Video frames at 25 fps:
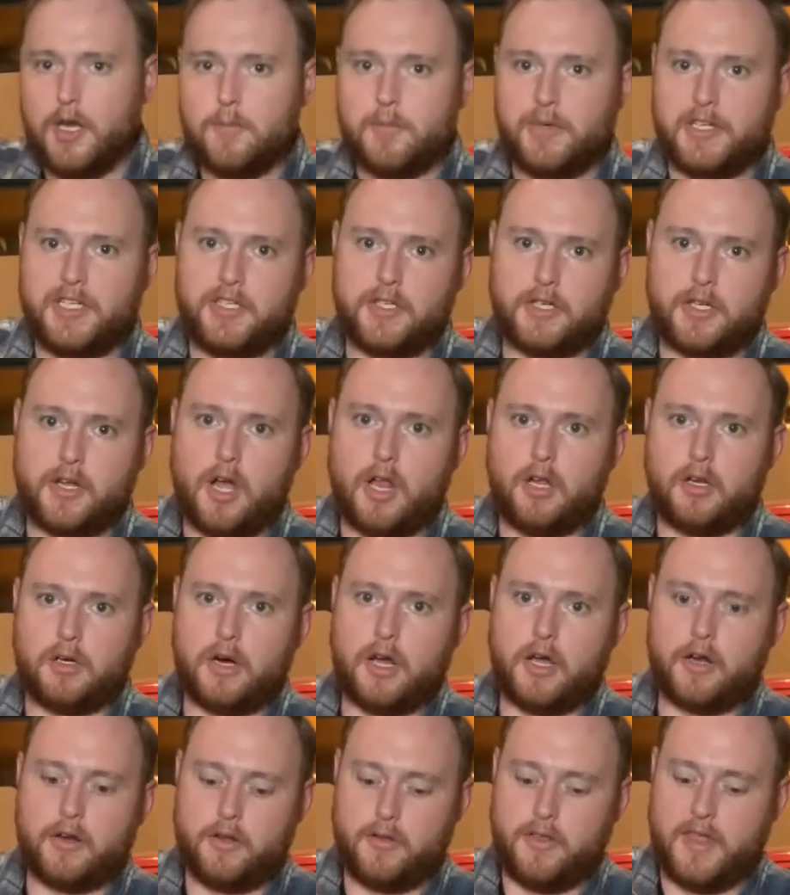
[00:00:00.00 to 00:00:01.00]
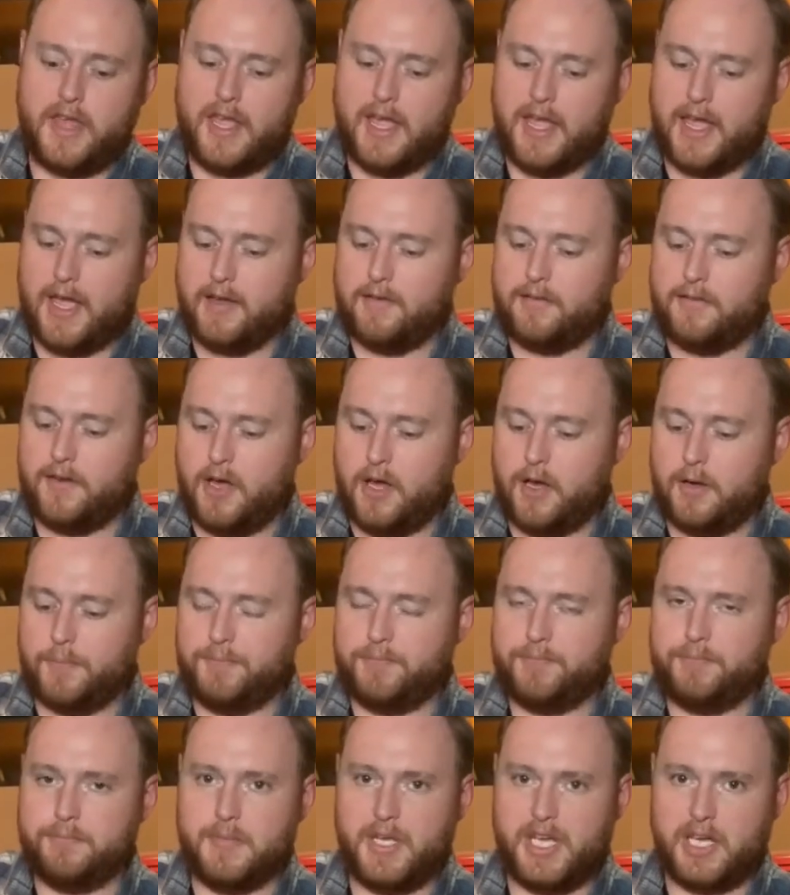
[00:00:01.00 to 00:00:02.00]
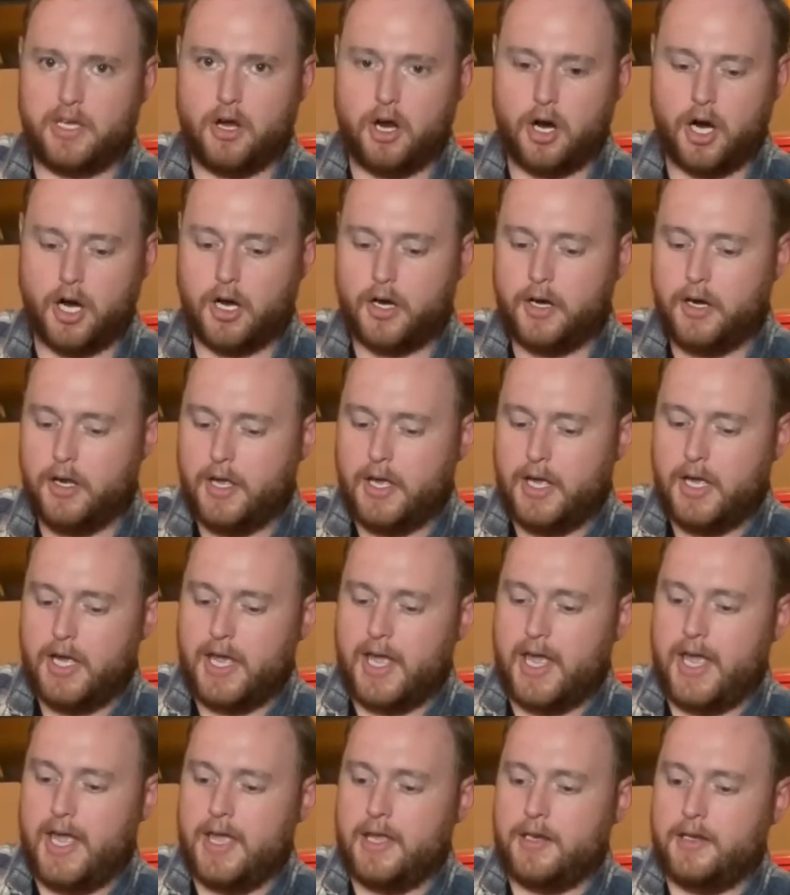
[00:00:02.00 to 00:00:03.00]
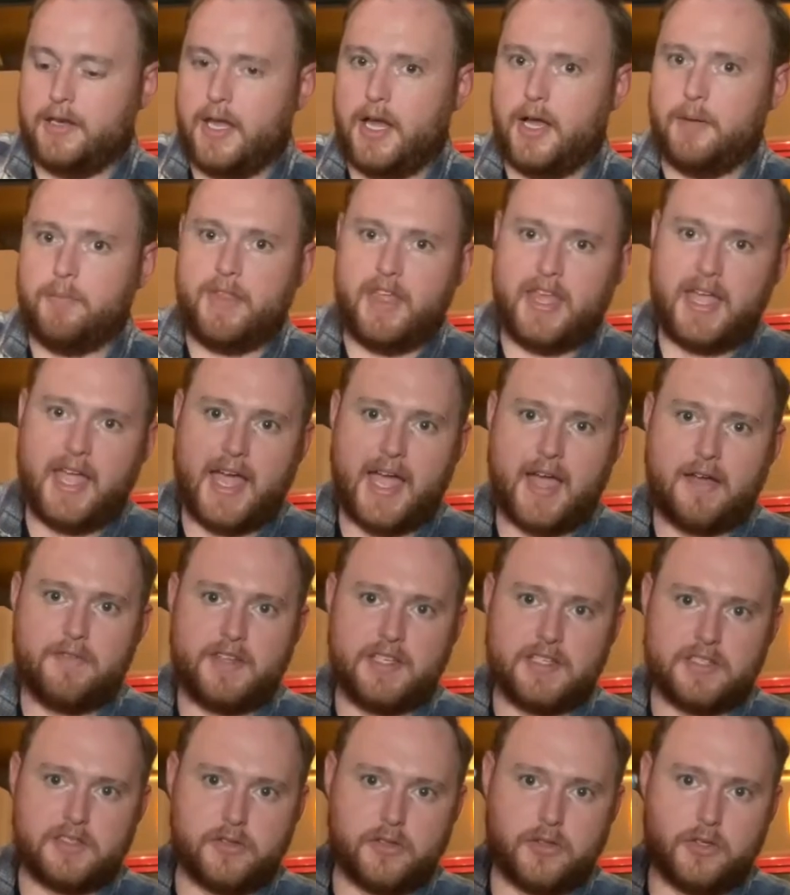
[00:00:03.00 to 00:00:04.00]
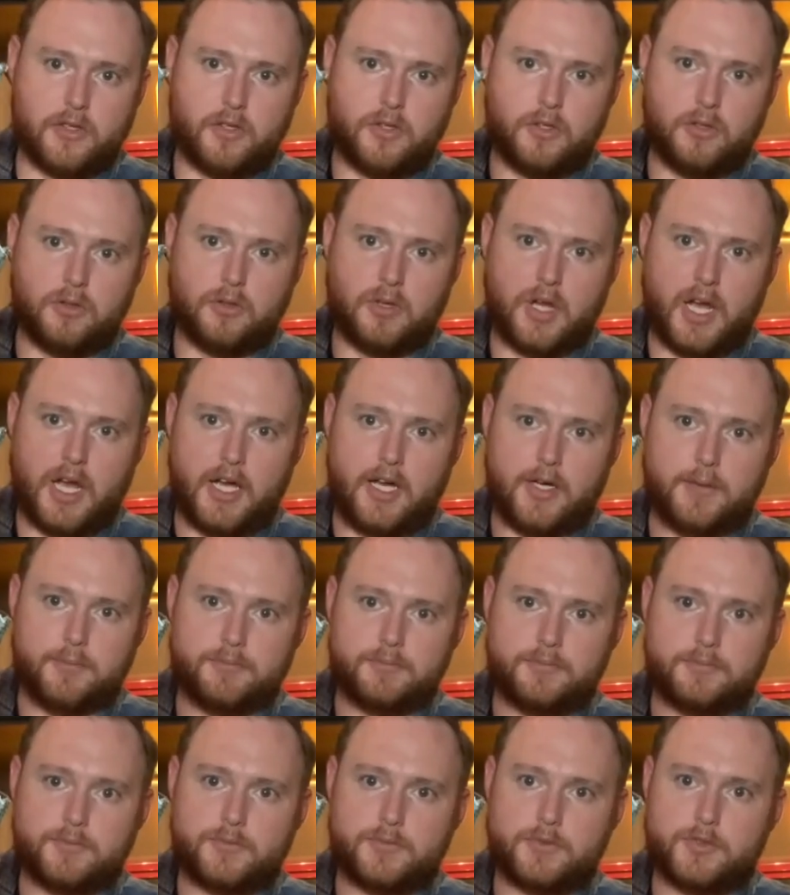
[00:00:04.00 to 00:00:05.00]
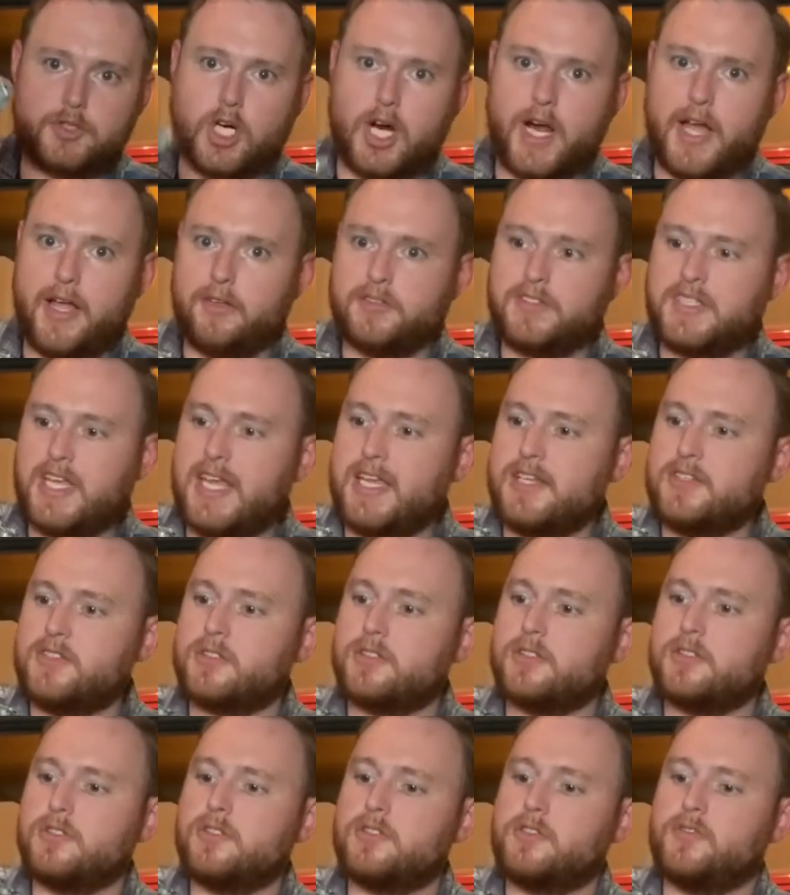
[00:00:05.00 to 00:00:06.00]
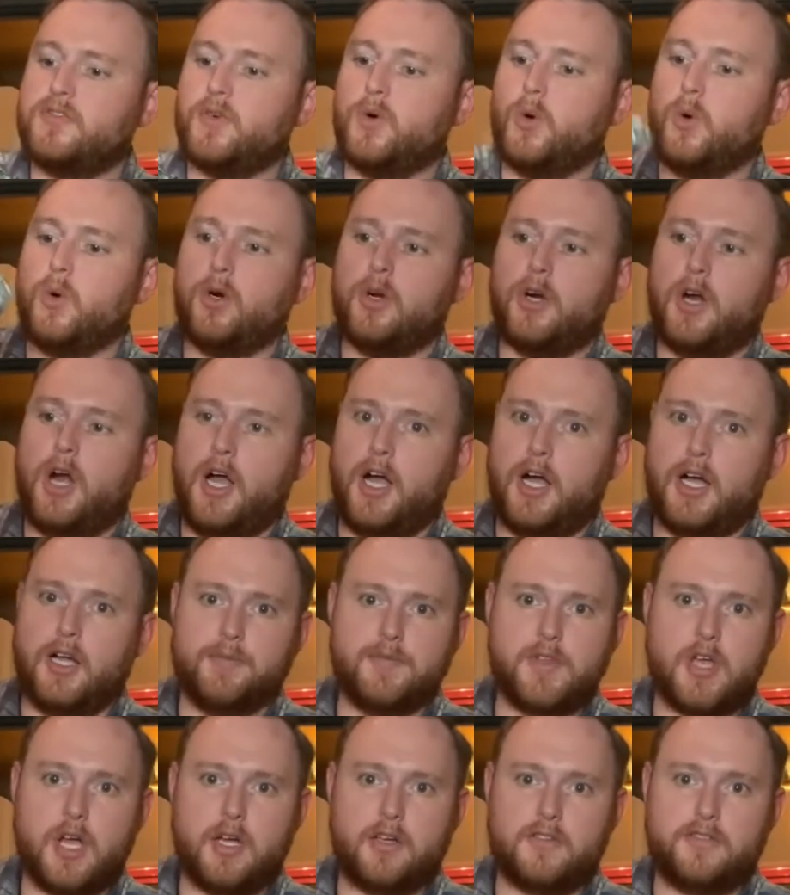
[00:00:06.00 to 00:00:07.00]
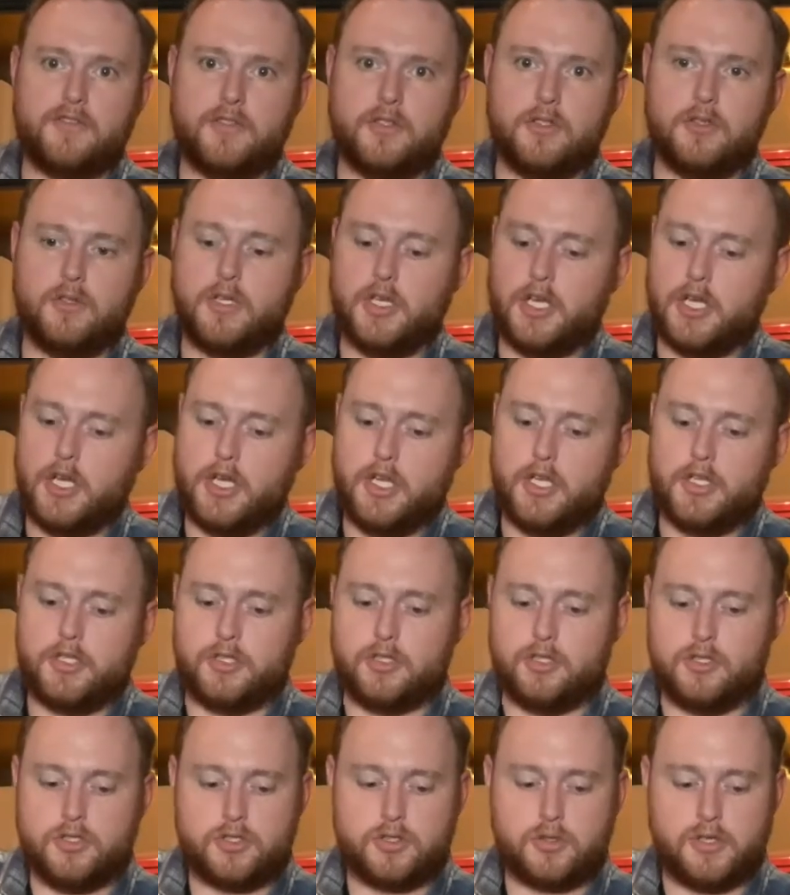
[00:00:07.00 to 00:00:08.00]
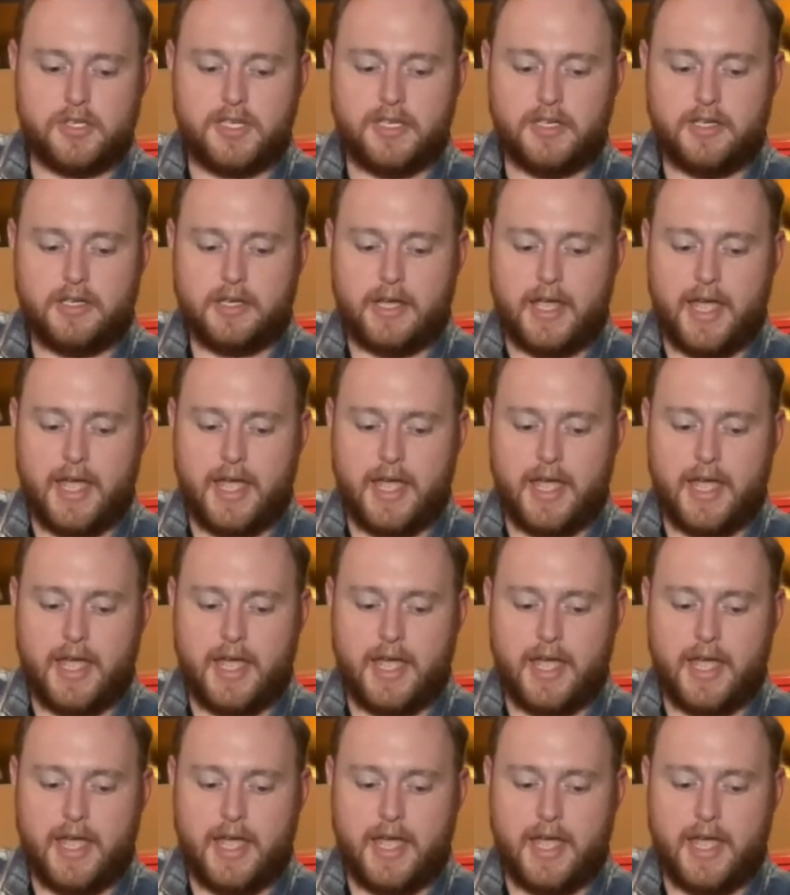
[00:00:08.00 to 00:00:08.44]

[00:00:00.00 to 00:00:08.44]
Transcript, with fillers: But here in Colorado, they have Big R, and they have these little trial tasters for dog food usually.